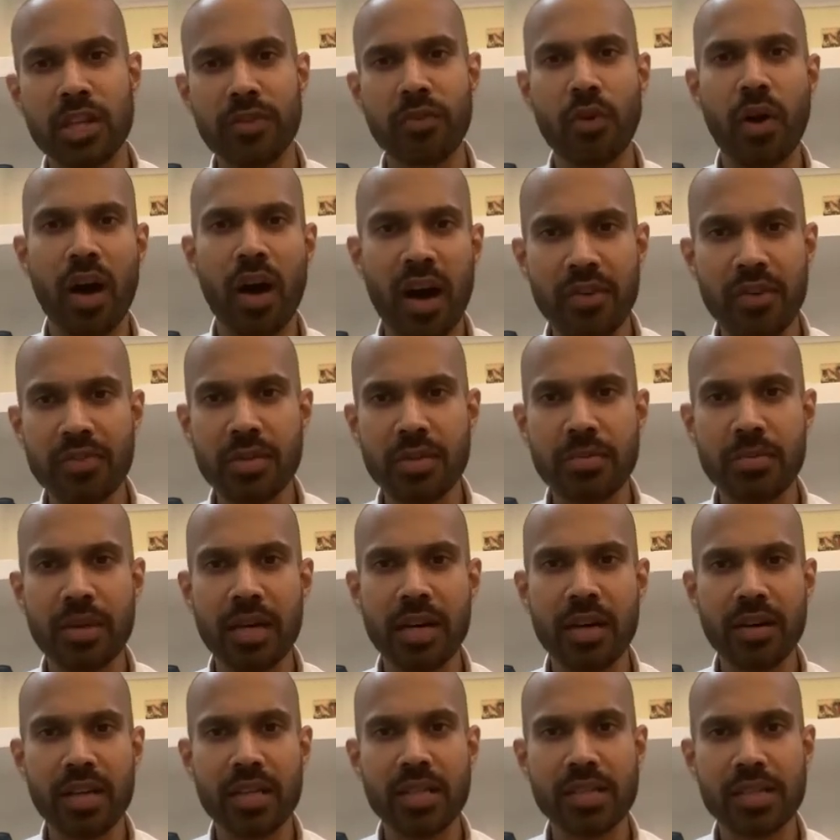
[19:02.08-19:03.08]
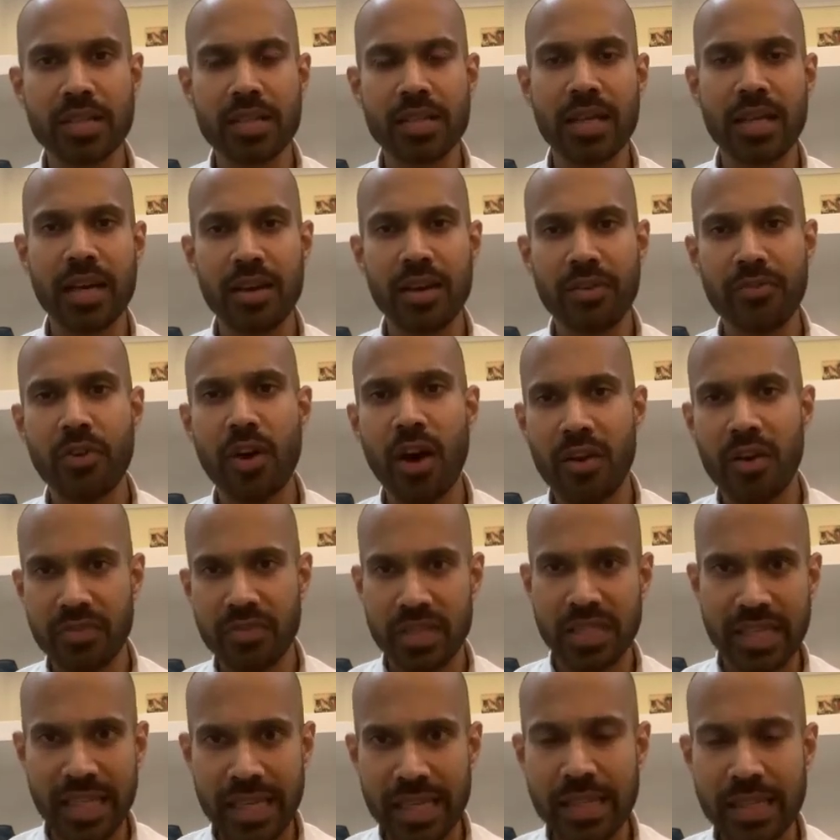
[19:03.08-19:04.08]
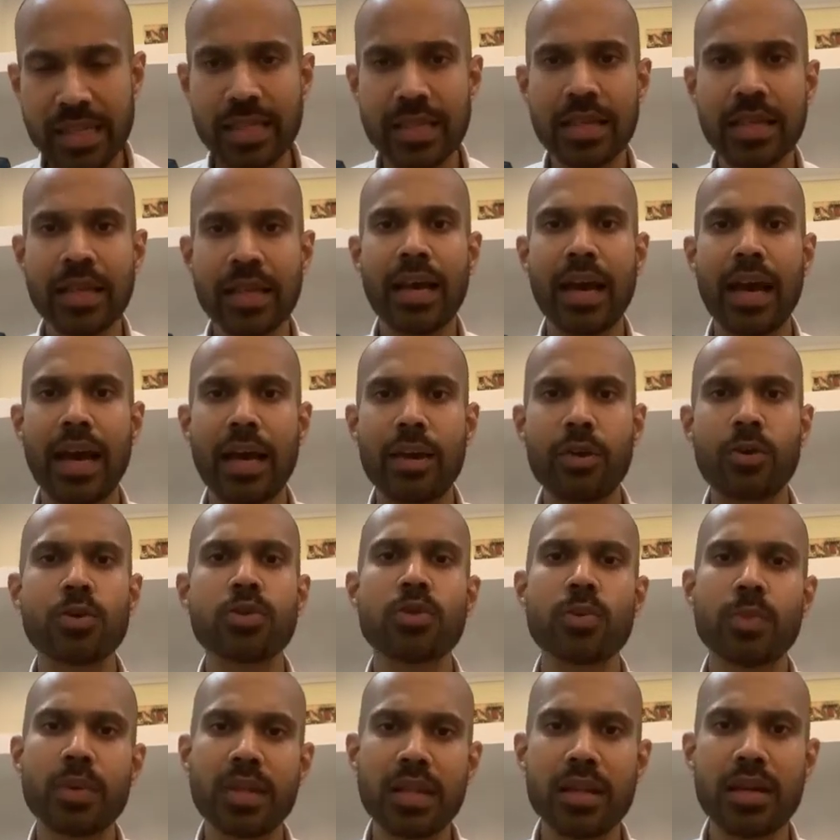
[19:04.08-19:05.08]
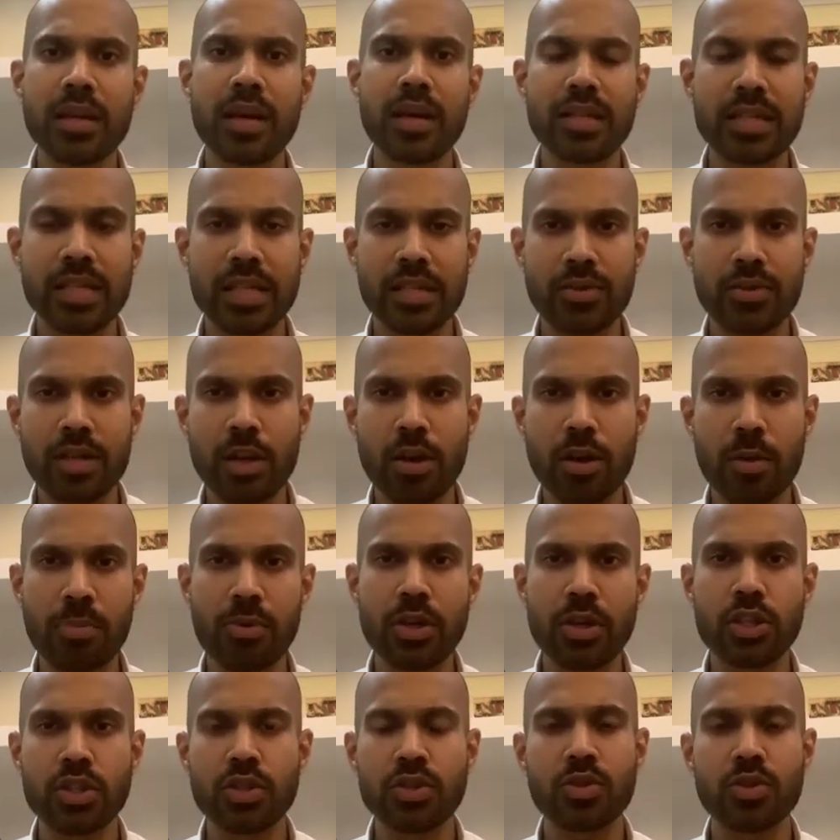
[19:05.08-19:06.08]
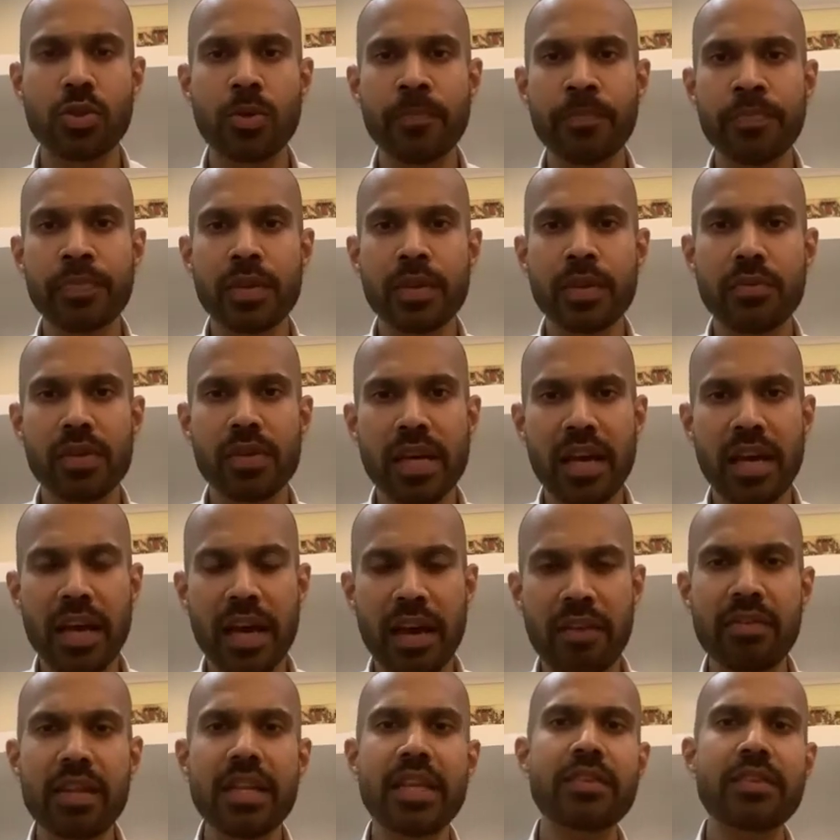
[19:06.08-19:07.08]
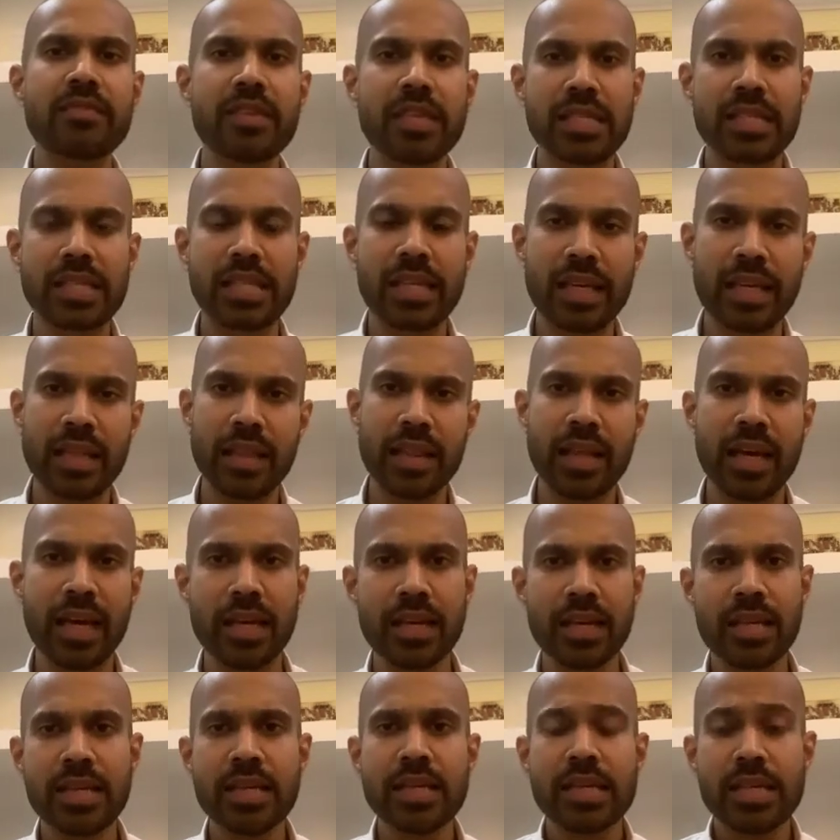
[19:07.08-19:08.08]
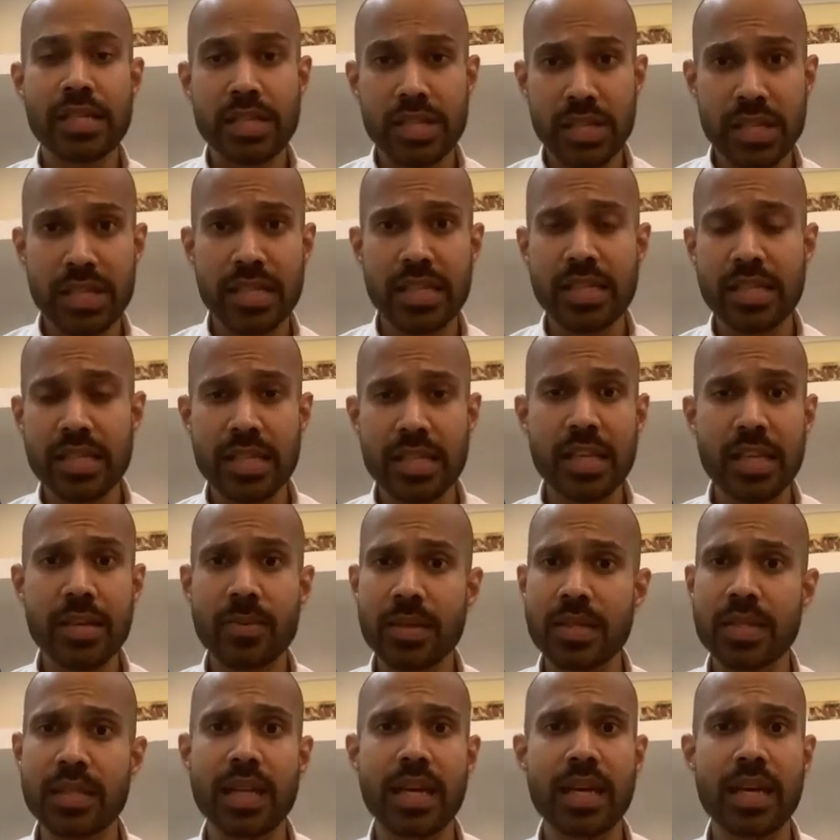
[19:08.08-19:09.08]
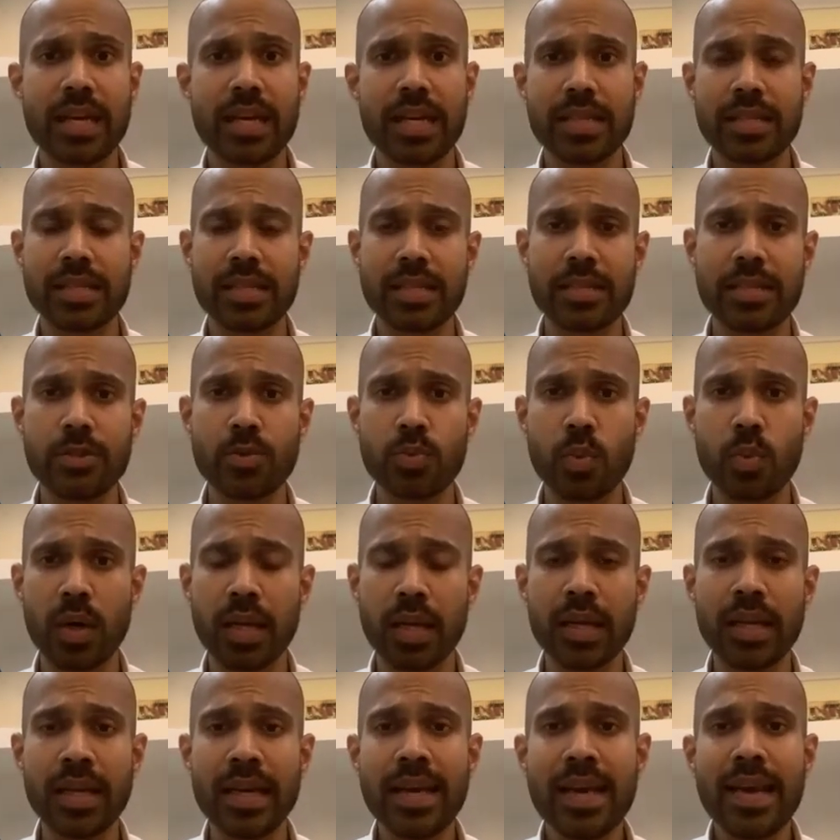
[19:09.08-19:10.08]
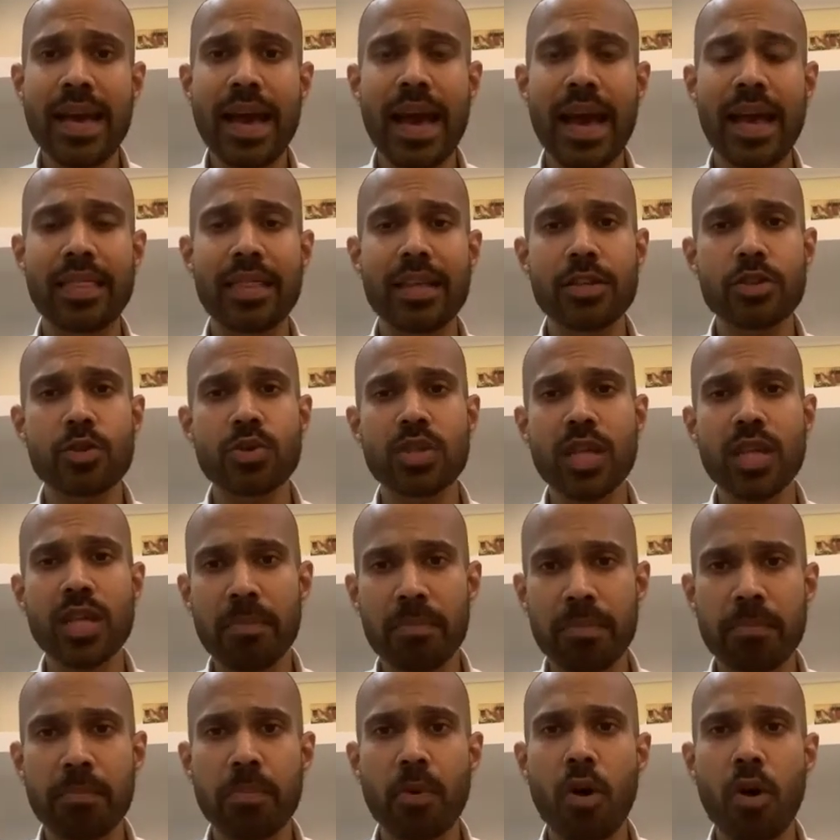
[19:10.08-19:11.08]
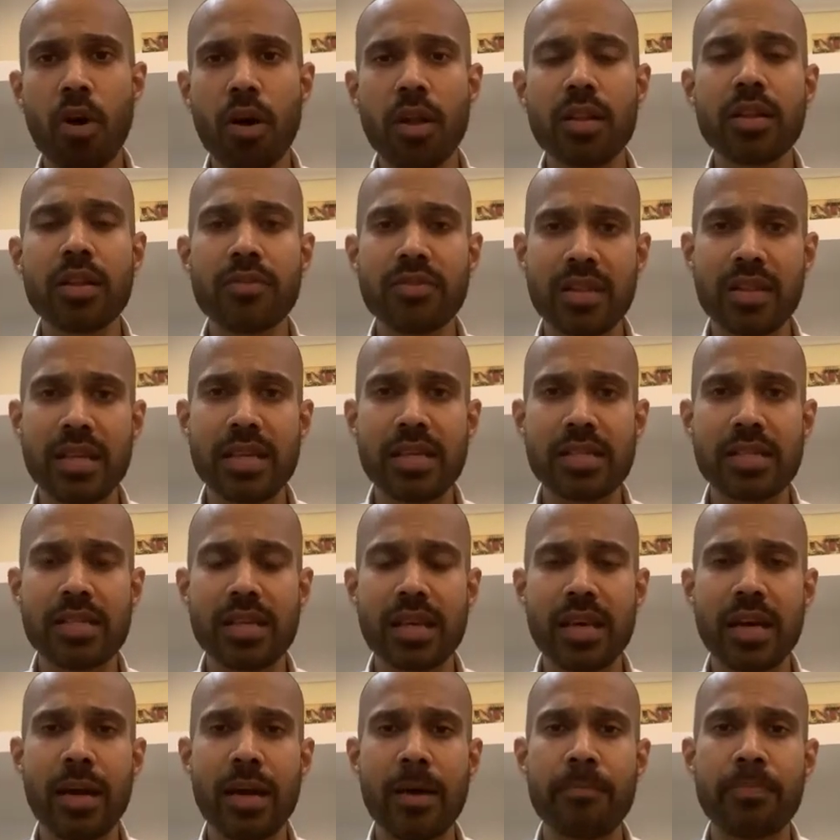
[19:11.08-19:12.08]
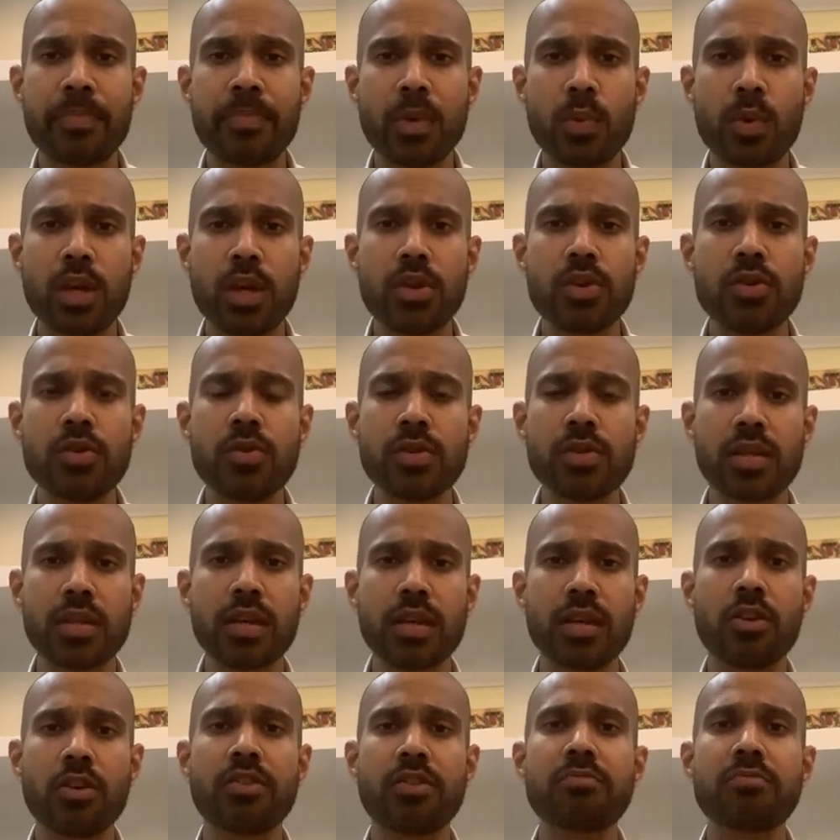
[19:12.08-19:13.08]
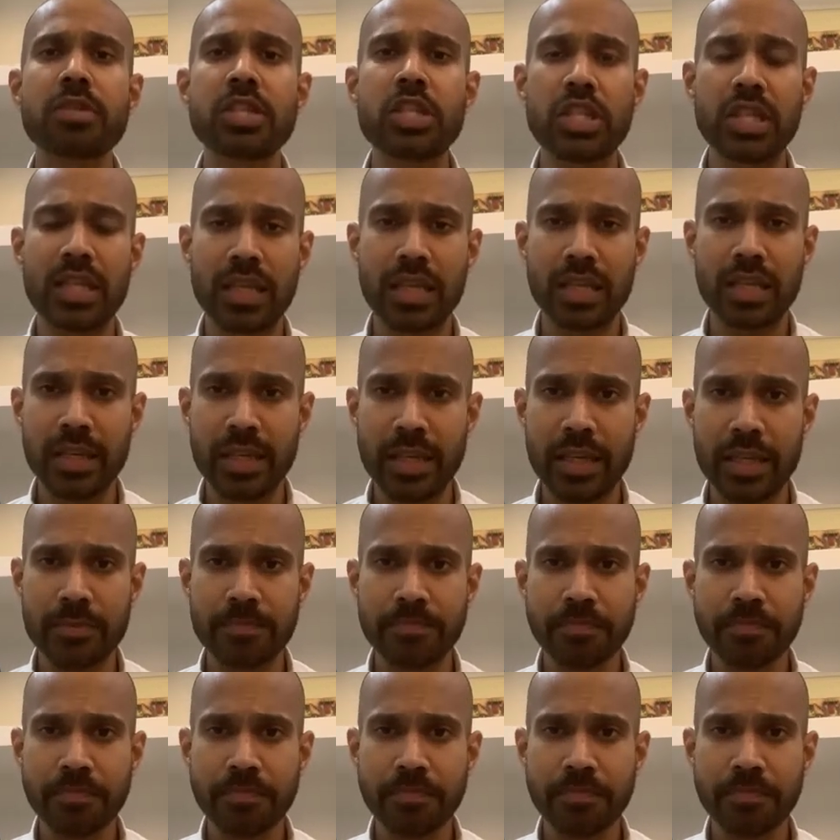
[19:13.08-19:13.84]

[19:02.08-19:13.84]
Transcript: for aftermarkets, for after sales, and also within our day-to-day operations. So we're heavily investing in that. Just in sequence, like I said, is one. And then to tap all of this, we are using a lot of machine learning.